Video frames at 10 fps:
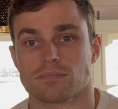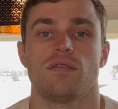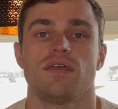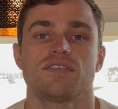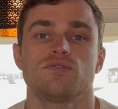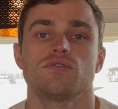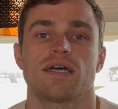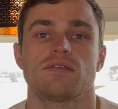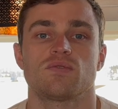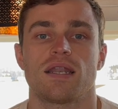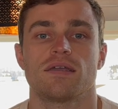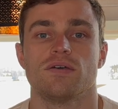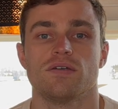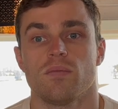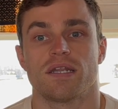This all sounds well and
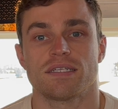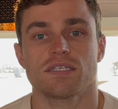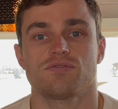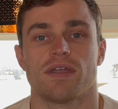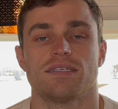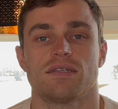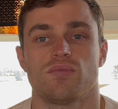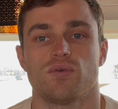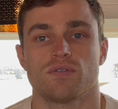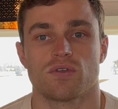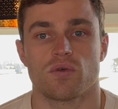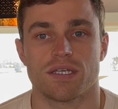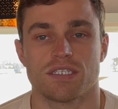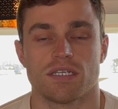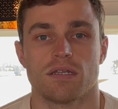good, but it does raise an important
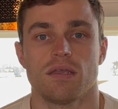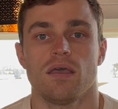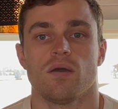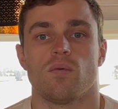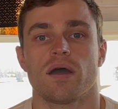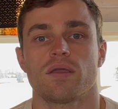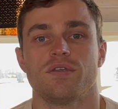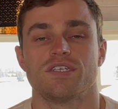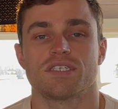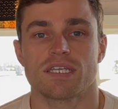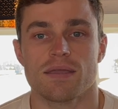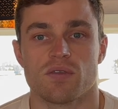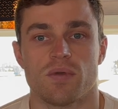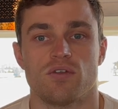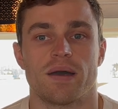question. Why don't we just skip the
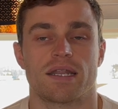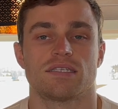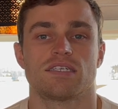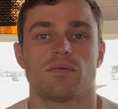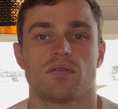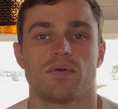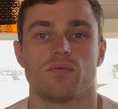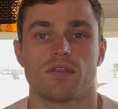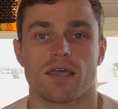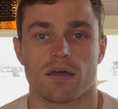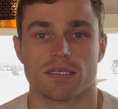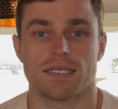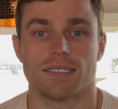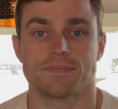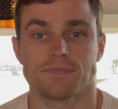middleman and supplement with
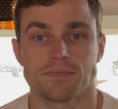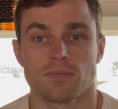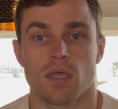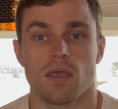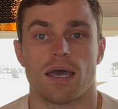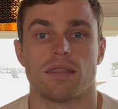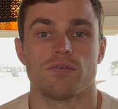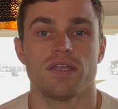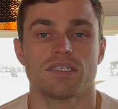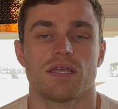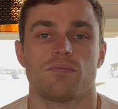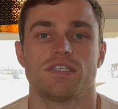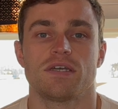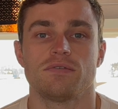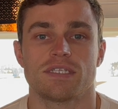carnosine? The reason that we
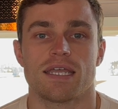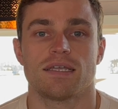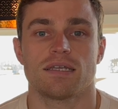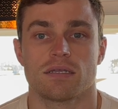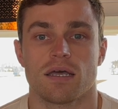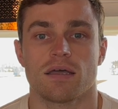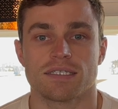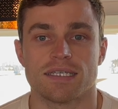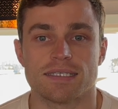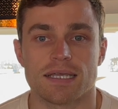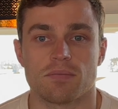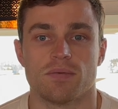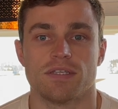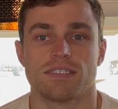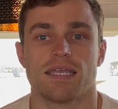don't take carnosine
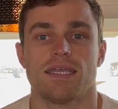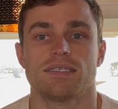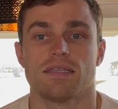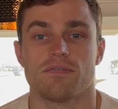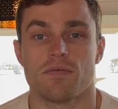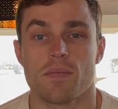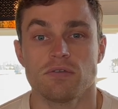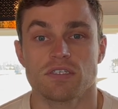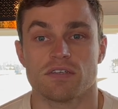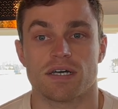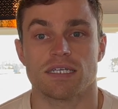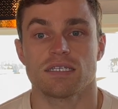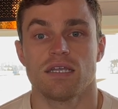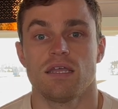supplements is that most of us